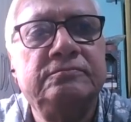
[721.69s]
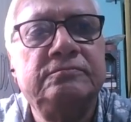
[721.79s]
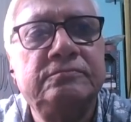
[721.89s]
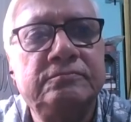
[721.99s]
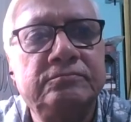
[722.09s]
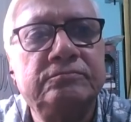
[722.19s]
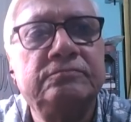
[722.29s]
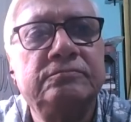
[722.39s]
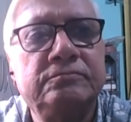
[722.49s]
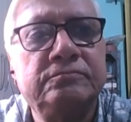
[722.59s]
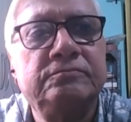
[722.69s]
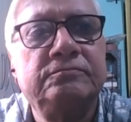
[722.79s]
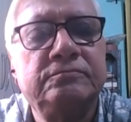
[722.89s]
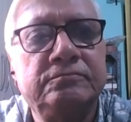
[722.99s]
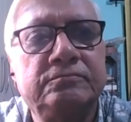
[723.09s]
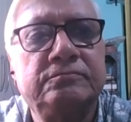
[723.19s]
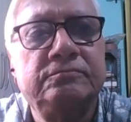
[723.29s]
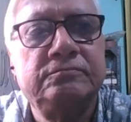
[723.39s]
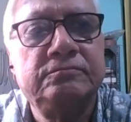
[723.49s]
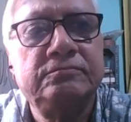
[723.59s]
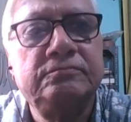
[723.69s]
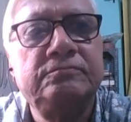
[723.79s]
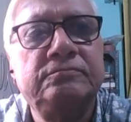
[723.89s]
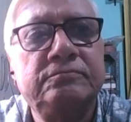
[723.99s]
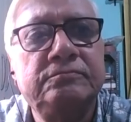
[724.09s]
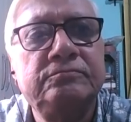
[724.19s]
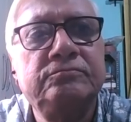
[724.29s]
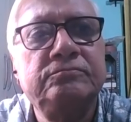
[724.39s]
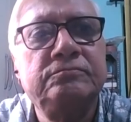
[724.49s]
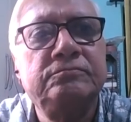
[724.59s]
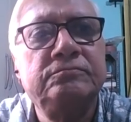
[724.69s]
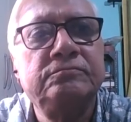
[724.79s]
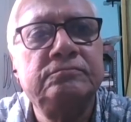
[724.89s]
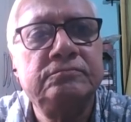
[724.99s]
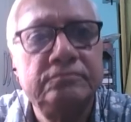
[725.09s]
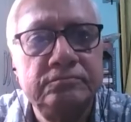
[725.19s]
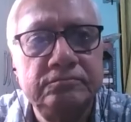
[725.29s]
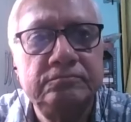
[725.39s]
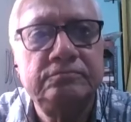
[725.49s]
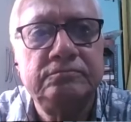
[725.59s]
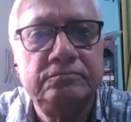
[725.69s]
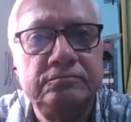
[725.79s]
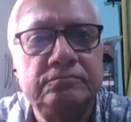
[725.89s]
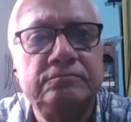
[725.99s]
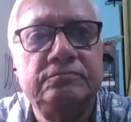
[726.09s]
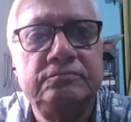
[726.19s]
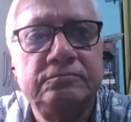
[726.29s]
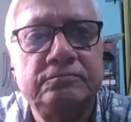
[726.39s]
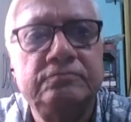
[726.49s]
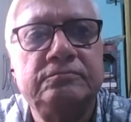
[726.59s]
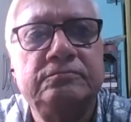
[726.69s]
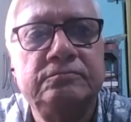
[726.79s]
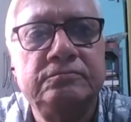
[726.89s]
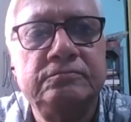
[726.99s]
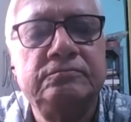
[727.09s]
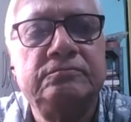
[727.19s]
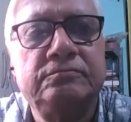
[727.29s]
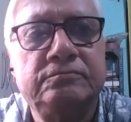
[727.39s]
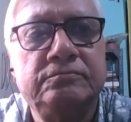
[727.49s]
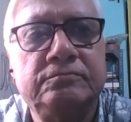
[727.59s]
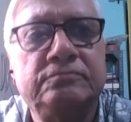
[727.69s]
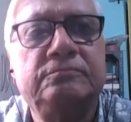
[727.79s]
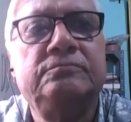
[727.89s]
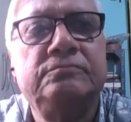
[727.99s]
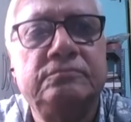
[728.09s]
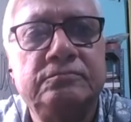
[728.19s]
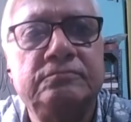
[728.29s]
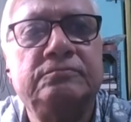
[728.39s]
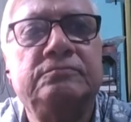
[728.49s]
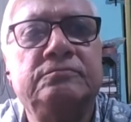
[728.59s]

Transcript: This person isn't speaking.